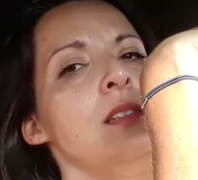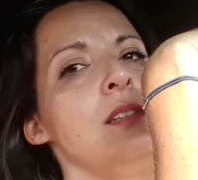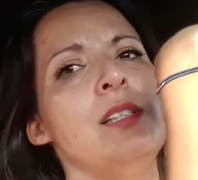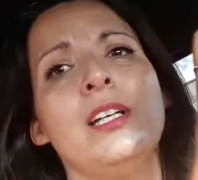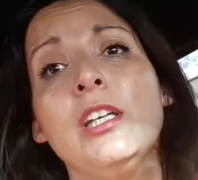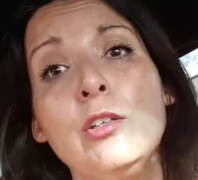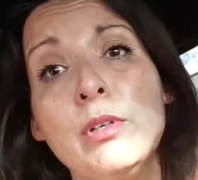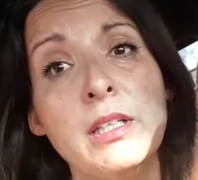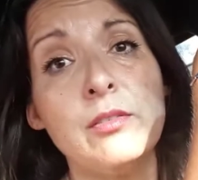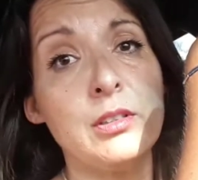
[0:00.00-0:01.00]
you ain't
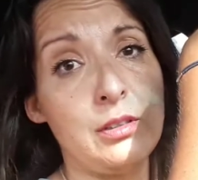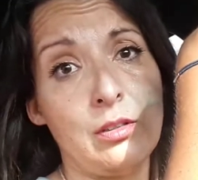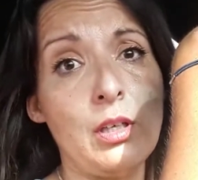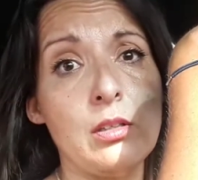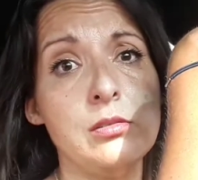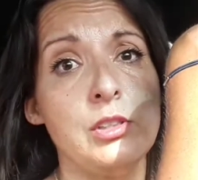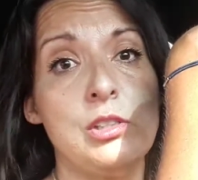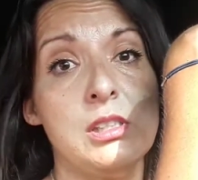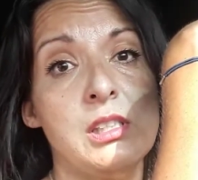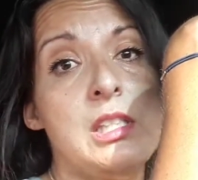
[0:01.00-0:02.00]
never gonna grow. You
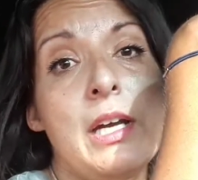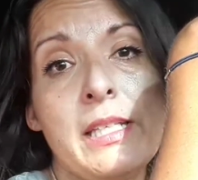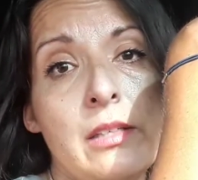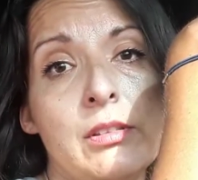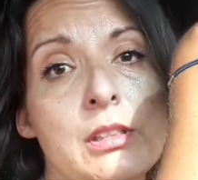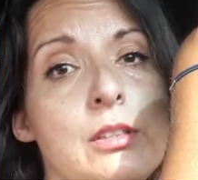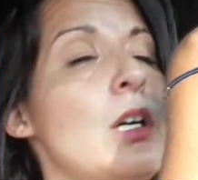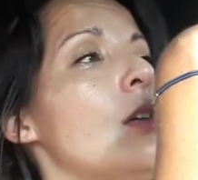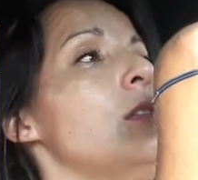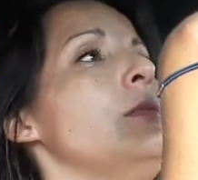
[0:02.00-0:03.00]
ain't never gonna
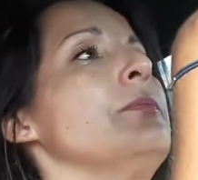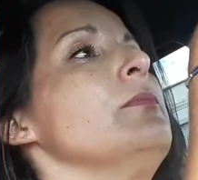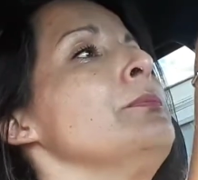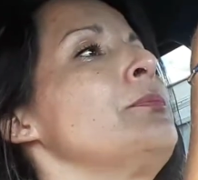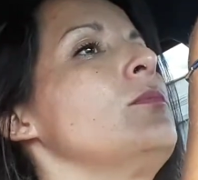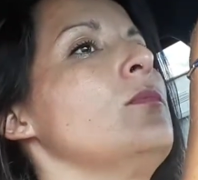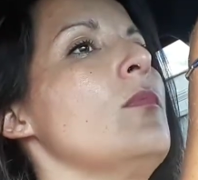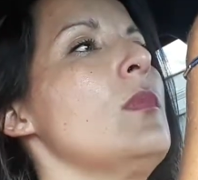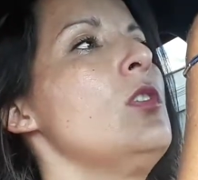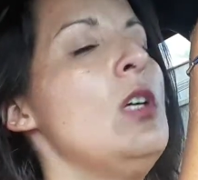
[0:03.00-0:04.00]
grow.
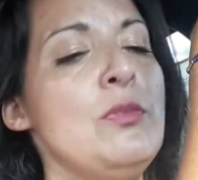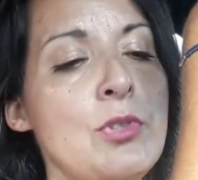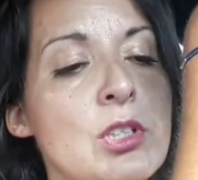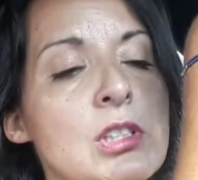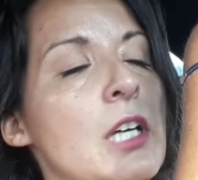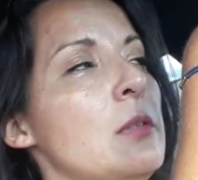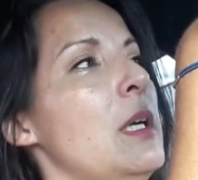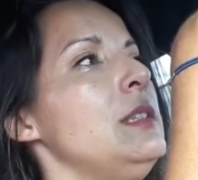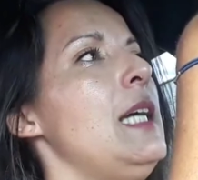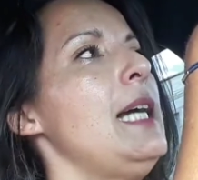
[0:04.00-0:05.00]
So that's what they're talking about,
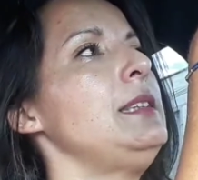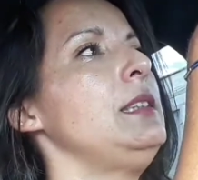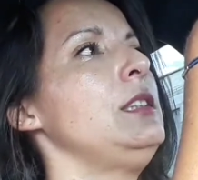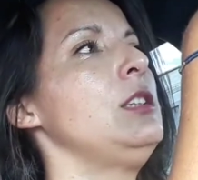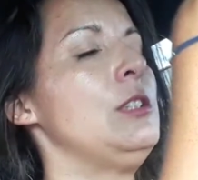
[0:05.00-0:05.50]
taxing your